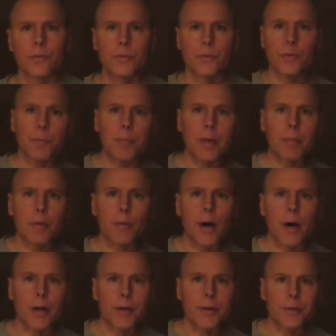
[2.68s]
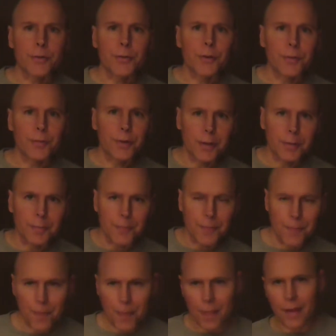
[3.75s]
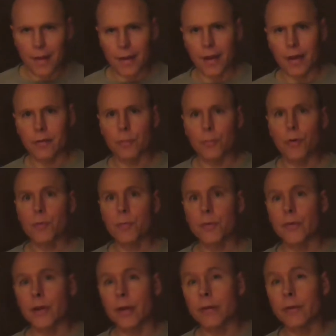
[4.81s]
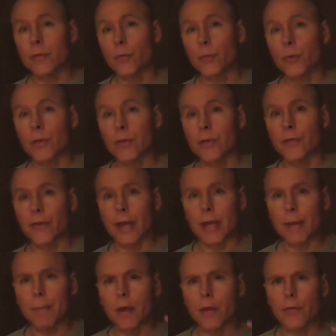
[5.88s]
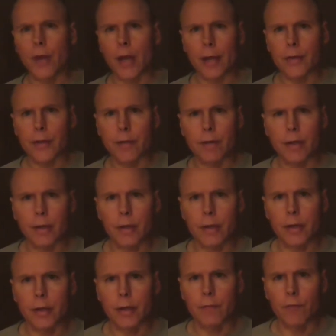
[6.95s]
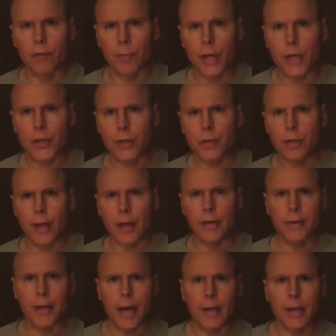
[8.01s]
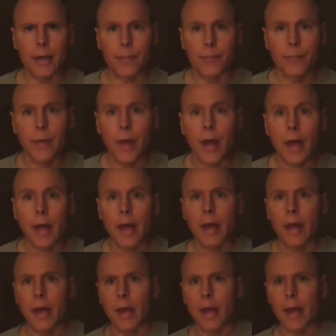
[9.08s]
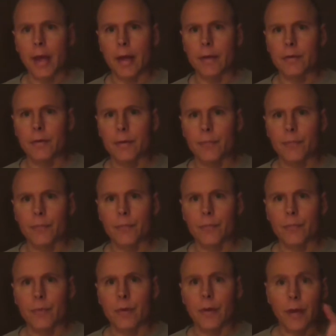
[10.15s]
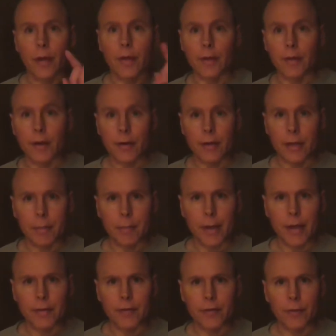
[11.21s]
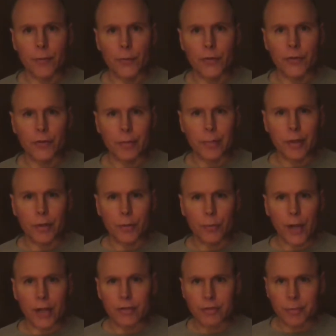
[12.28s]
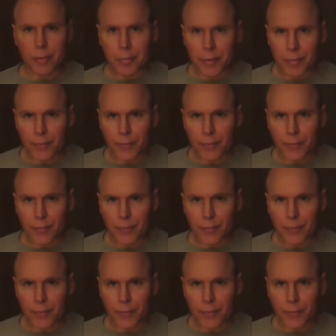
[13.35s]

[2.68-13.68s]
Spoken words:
Two people walk into a room, and they're both presented with the same scientific information and data. And now keep in mind, these are reasonable, rational